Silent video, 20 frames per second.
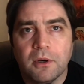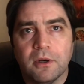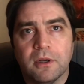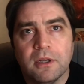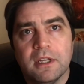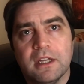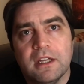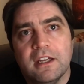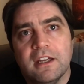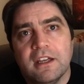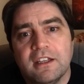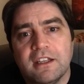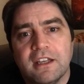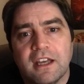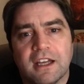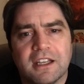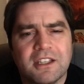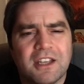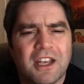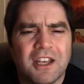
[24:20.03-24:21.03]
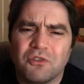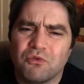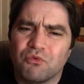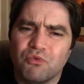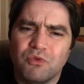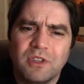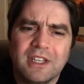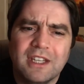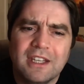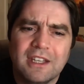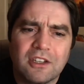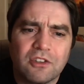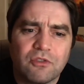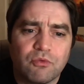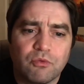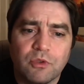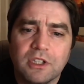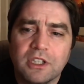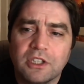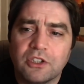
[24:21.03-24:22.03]
But yeah, it's
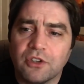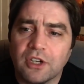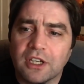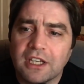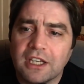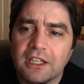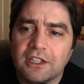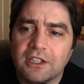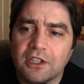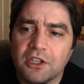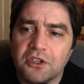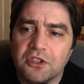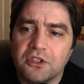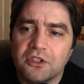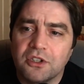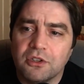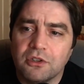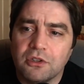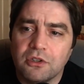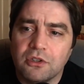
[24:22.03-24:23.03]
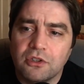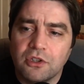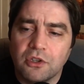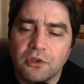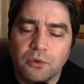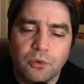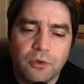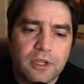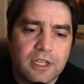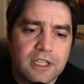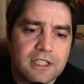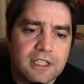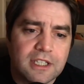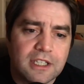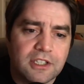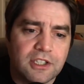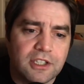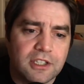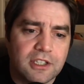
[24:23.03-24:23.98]
really tricky to know at this stage.